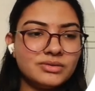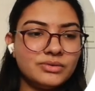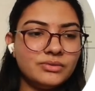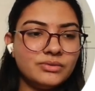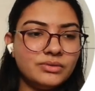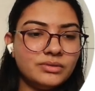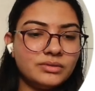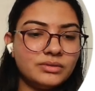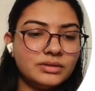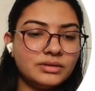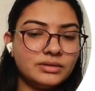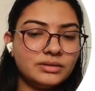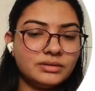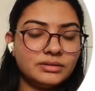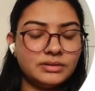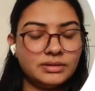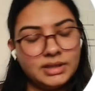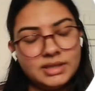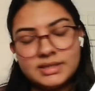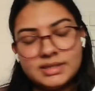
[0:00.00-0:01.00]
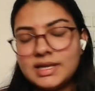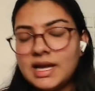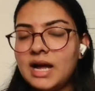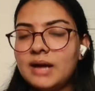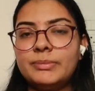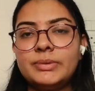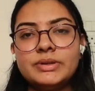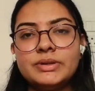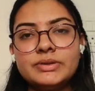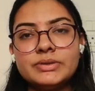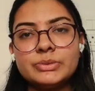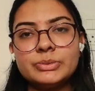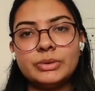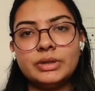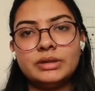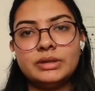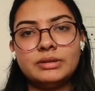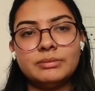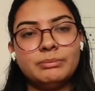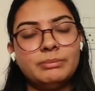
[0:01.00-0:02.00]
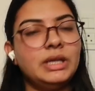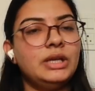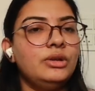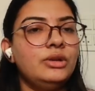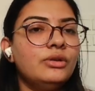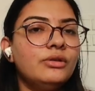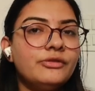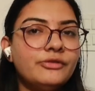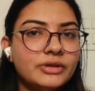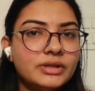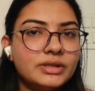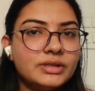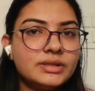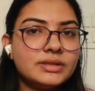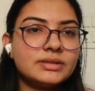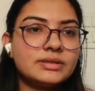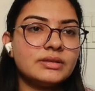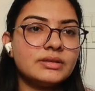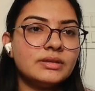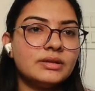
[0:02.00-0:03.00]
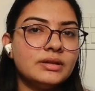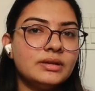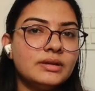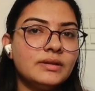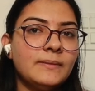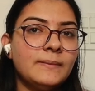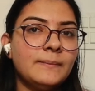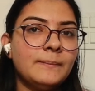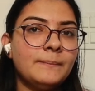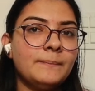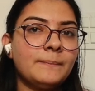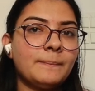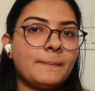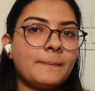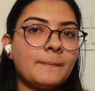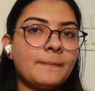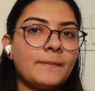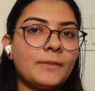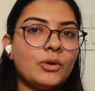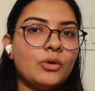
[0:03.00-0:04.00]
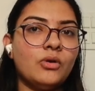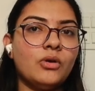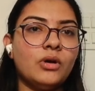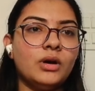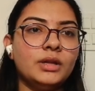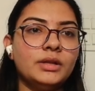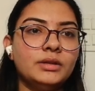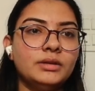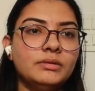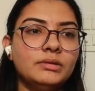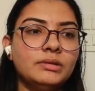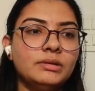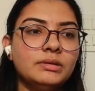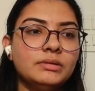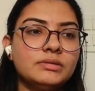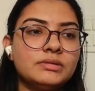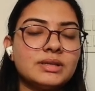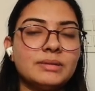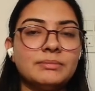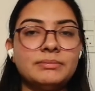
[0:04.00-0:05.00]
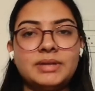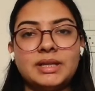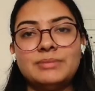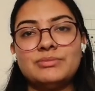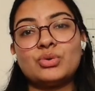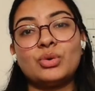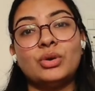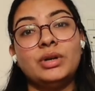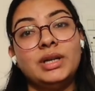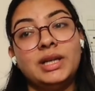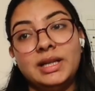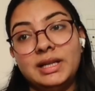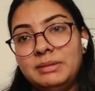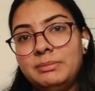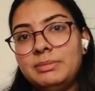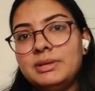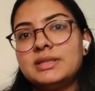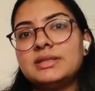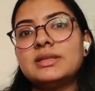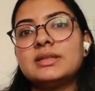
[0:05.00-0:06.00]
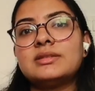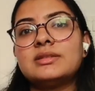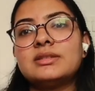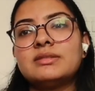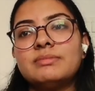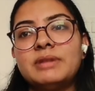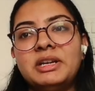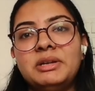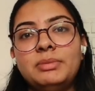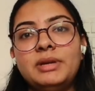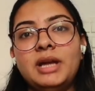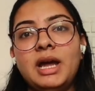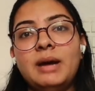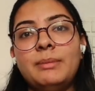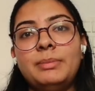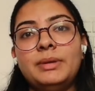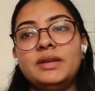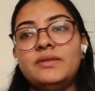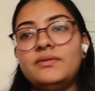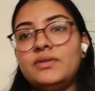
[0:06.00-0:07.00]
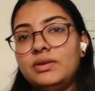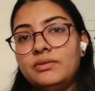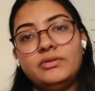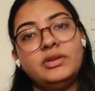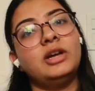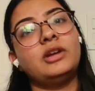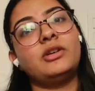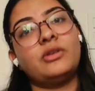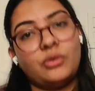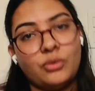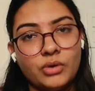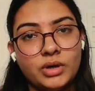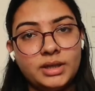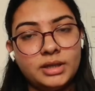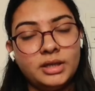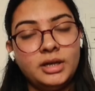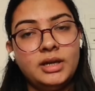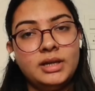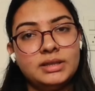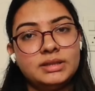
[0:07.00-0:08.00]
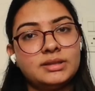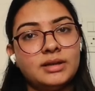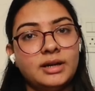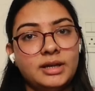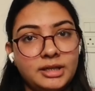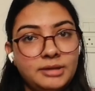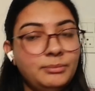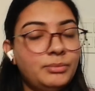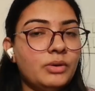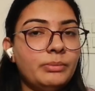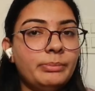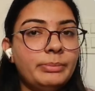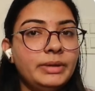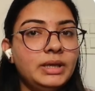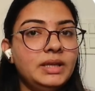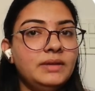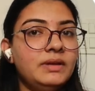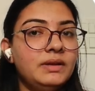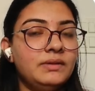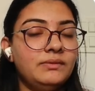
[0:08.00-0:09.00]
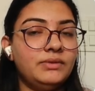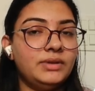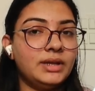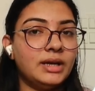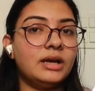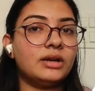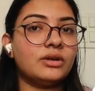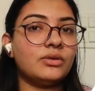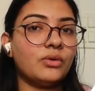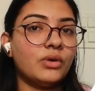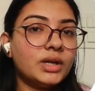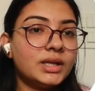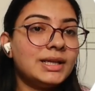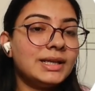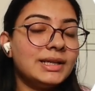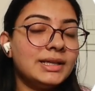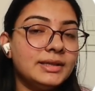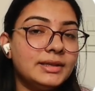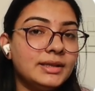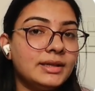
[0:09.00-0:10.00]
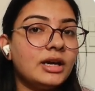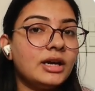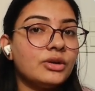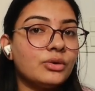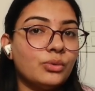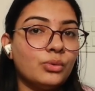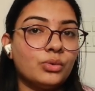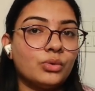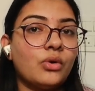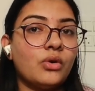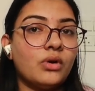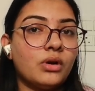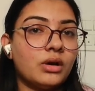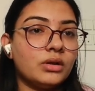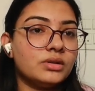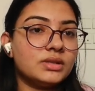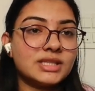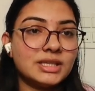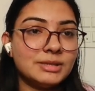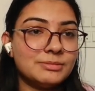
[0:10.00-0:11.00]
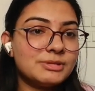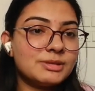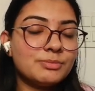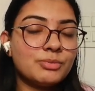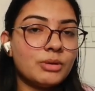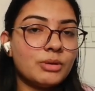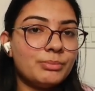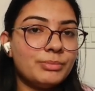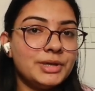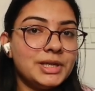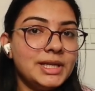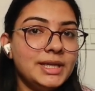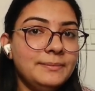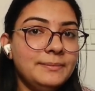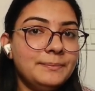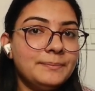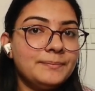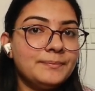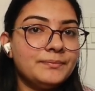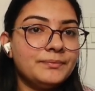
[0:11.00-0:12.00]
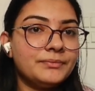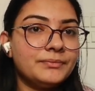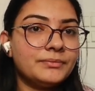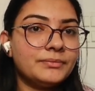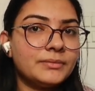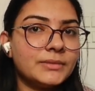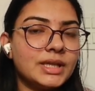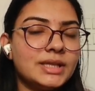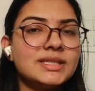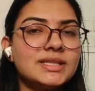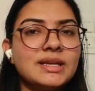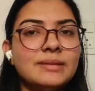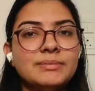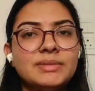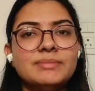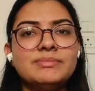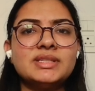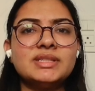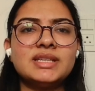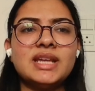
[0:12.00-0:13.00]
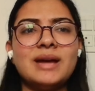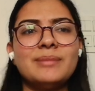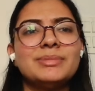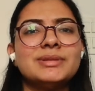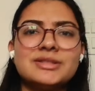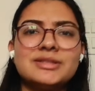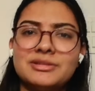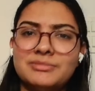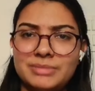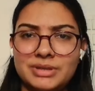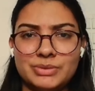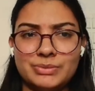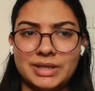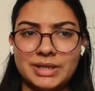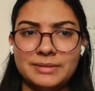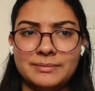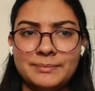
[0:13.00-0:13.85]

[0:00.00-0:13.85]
So, this happens with many of us on sometimes on daily basis. This might be happening when we are not studying properly, when we are not clearing our core concepts properly, and sometimes it happens in.